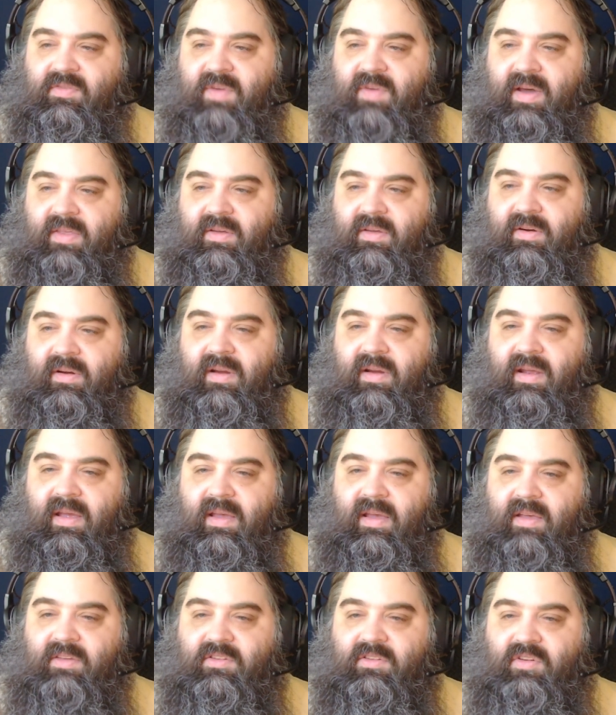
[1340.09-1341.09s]
father,
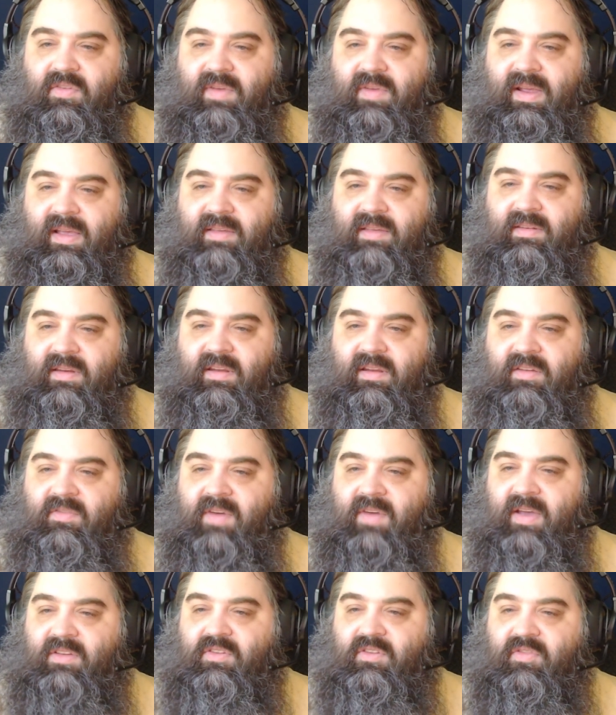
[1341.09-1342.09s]
serving as an
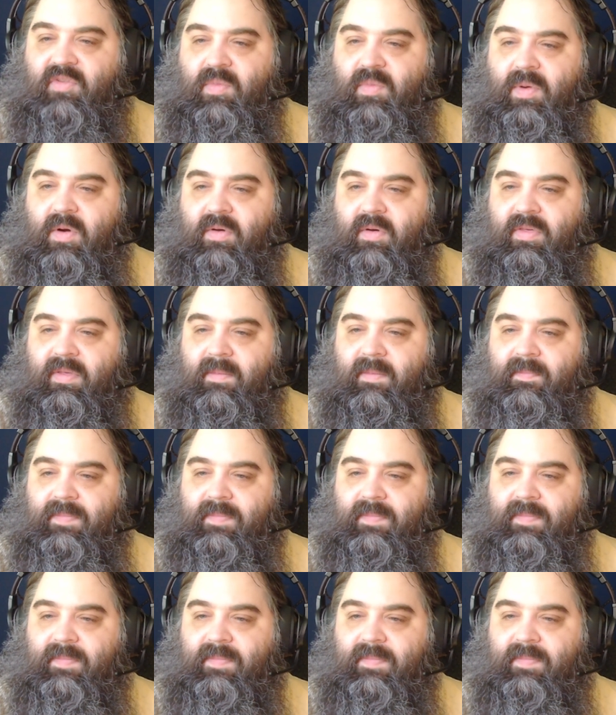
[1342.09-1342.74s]
advisor for both.